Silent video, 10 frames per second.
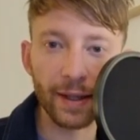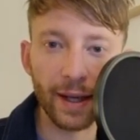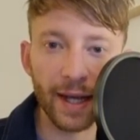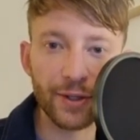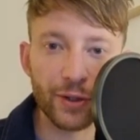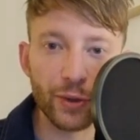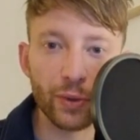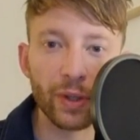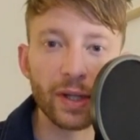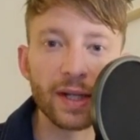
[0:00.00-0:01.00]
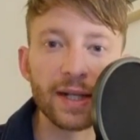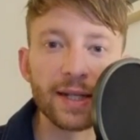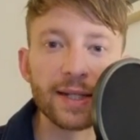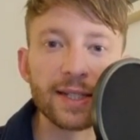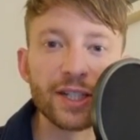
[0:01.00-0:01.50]
and you
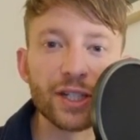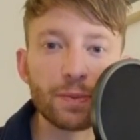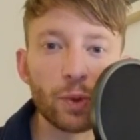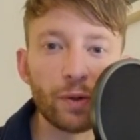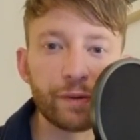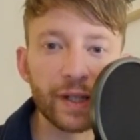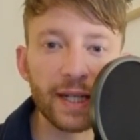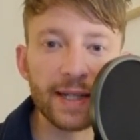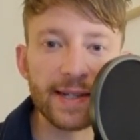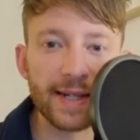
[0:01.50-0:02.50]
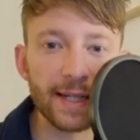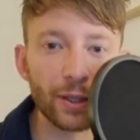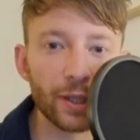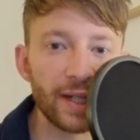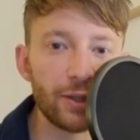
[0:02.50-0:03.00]
smoothly
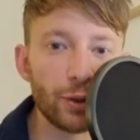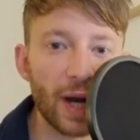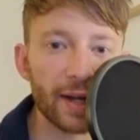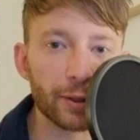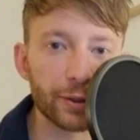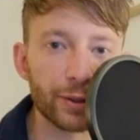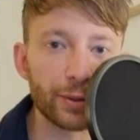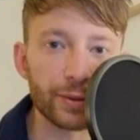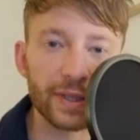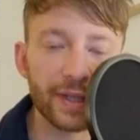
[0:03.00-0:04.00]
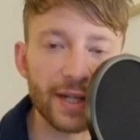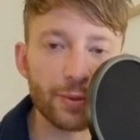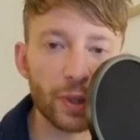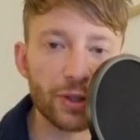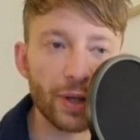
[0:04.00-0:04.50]
sail into adulthood. That's
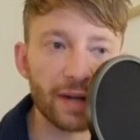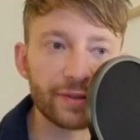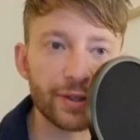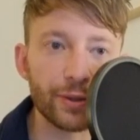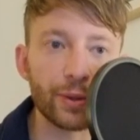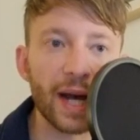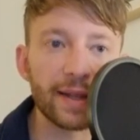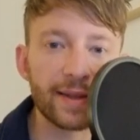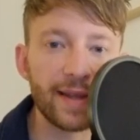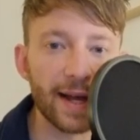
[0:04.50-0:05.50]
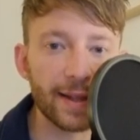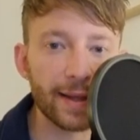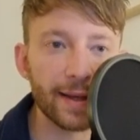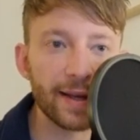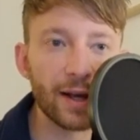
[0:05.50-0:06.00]
what you have to do. And then,
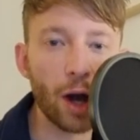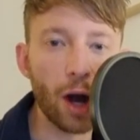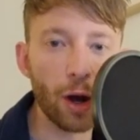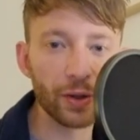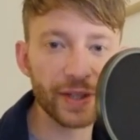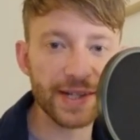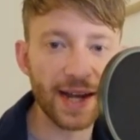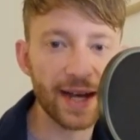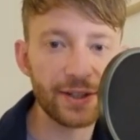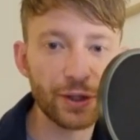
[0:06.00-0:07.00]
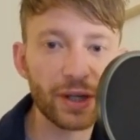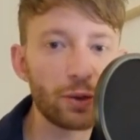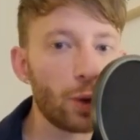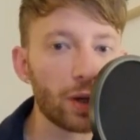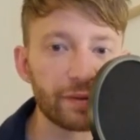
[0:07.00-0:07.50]
on the side, you can
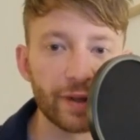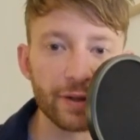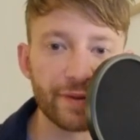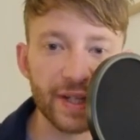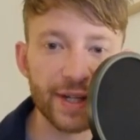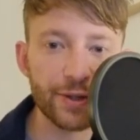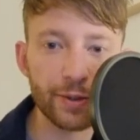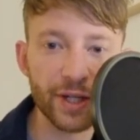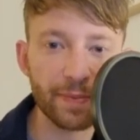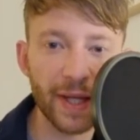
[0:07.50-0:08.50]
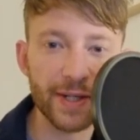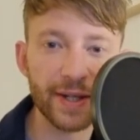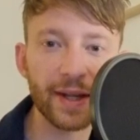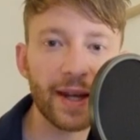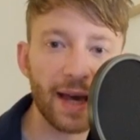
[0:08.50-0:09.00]
do all of those things that you just
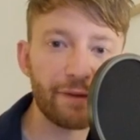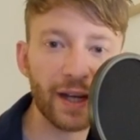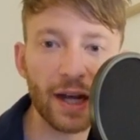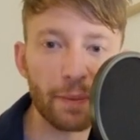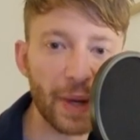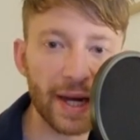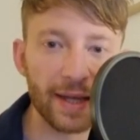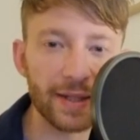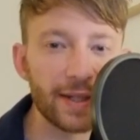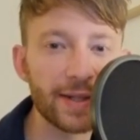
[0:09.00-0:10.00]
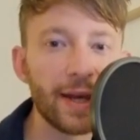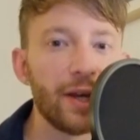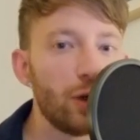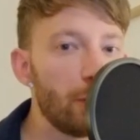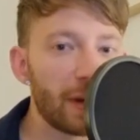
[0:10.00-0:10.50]
mentioned that I think are bad ideas.
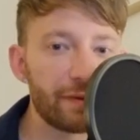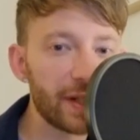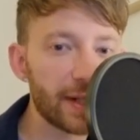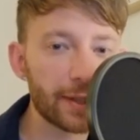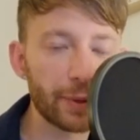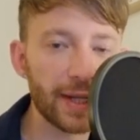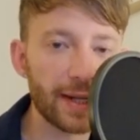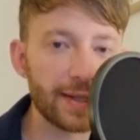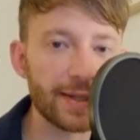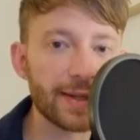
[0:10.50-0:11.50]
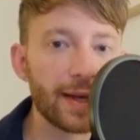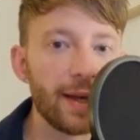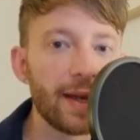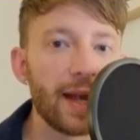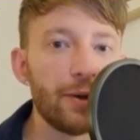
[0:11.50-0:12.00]
You might think they're great ideas.
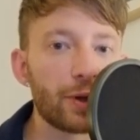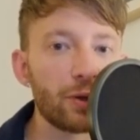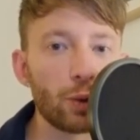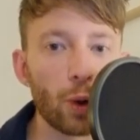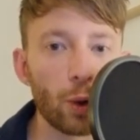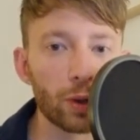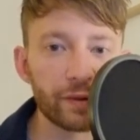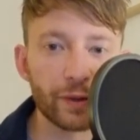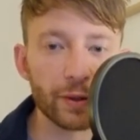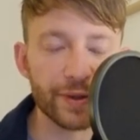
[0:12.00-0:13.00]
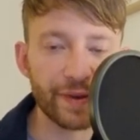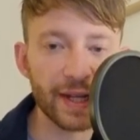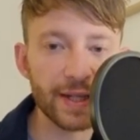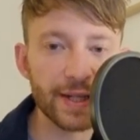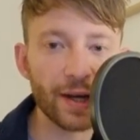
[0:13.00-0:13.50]
And you can do all of those
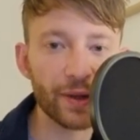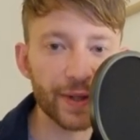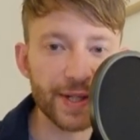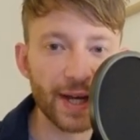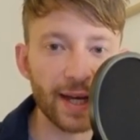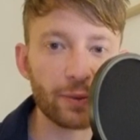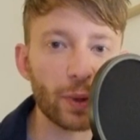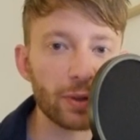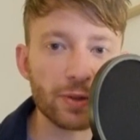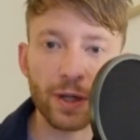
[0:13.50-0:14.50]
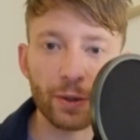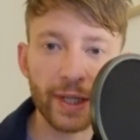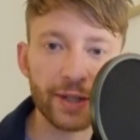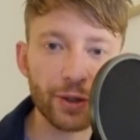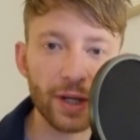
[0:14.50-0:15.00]
things on the side while you slowly
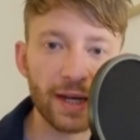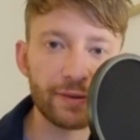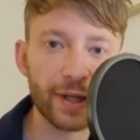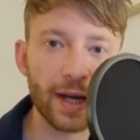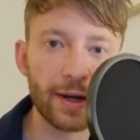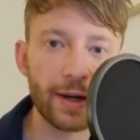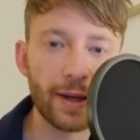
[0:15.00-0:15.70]
get your life together.